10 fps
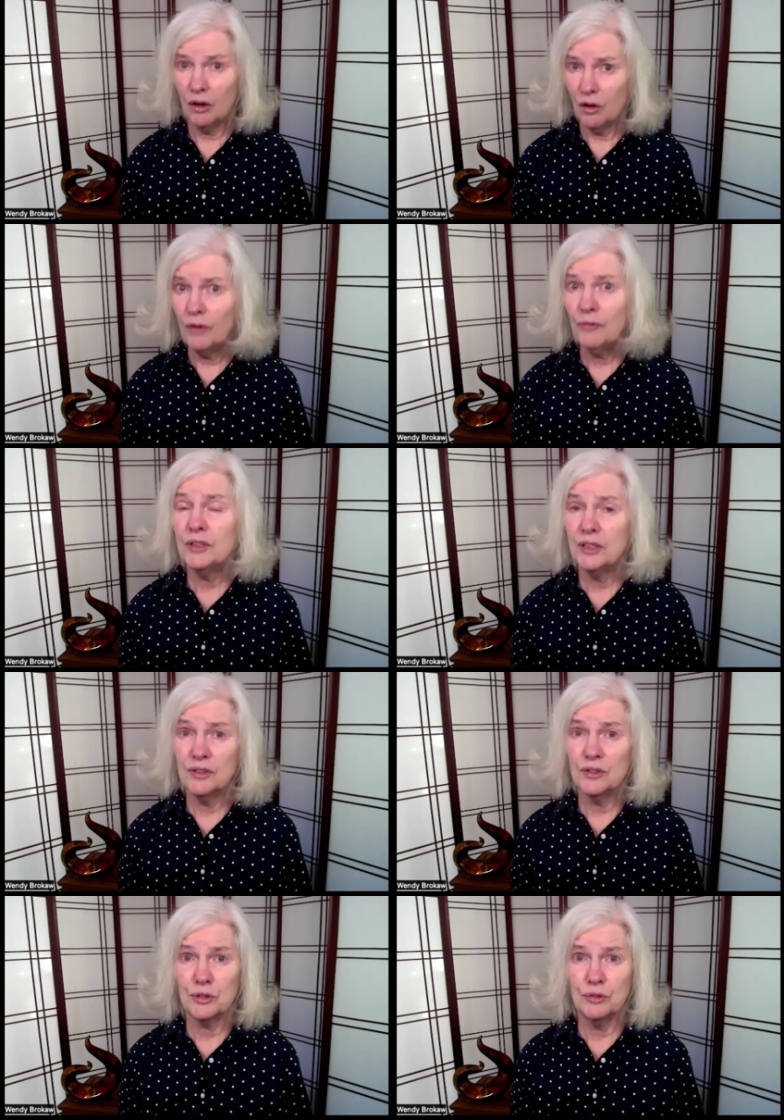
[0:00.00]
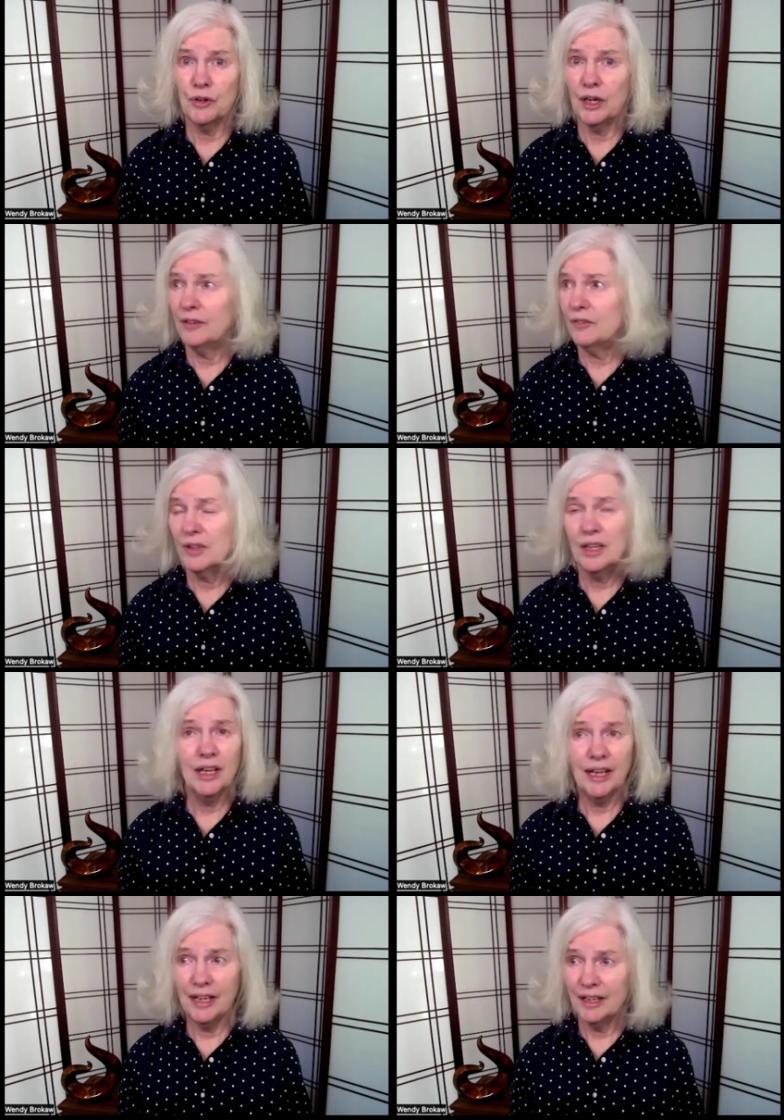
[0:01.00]
often didn't survive,
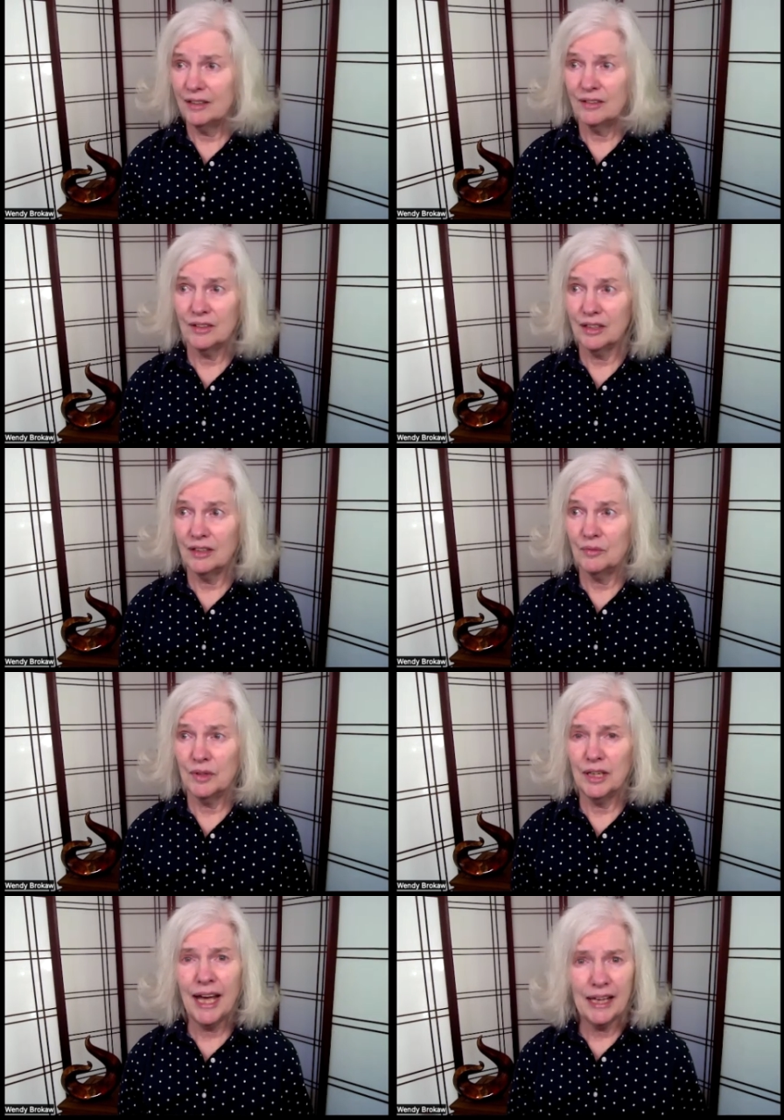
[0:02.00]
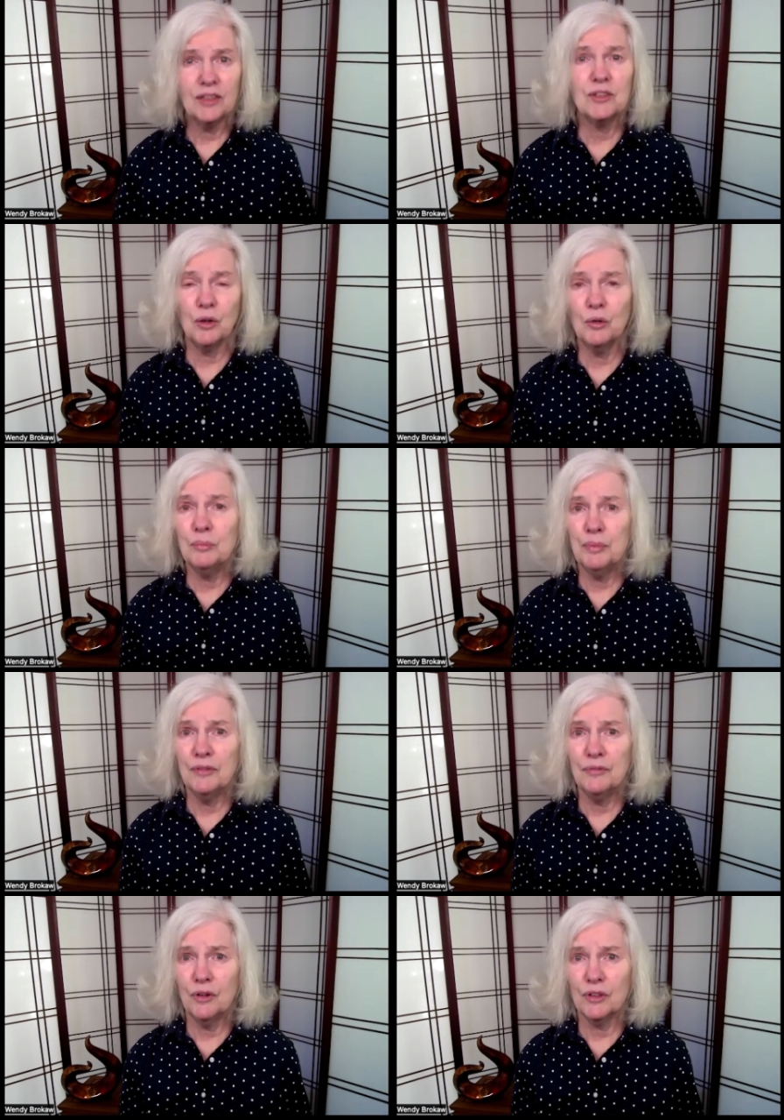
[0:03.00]
and it had its own
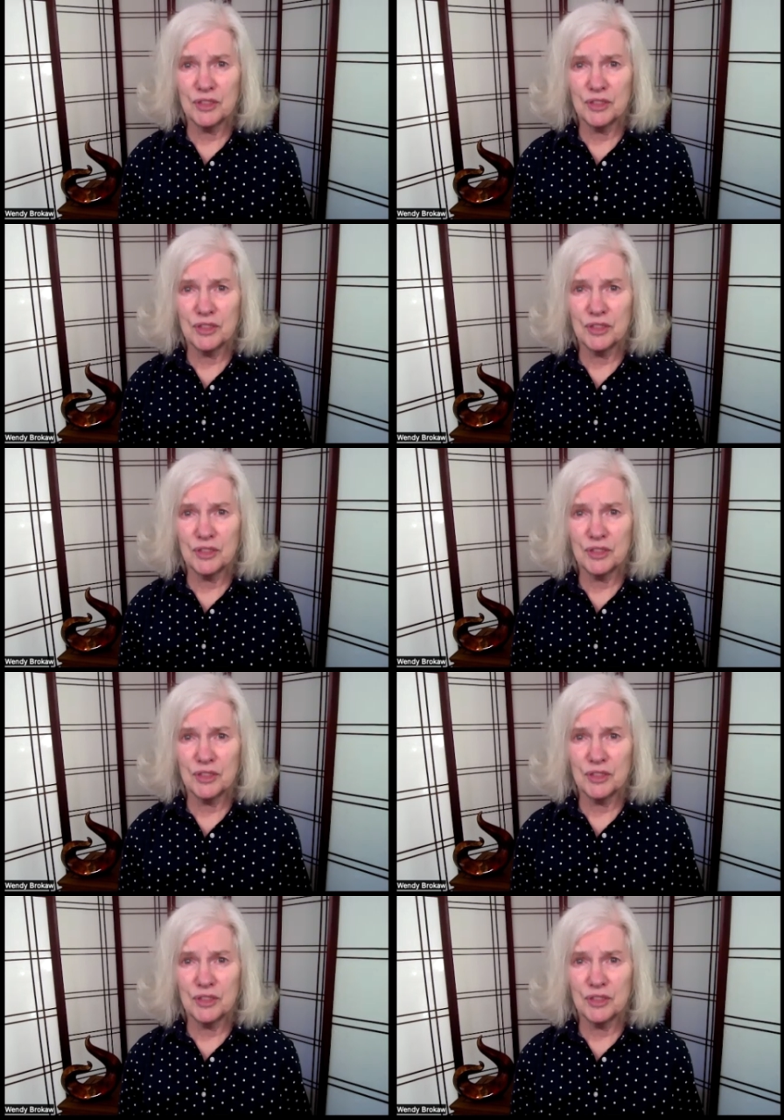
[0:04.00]
pitfalls.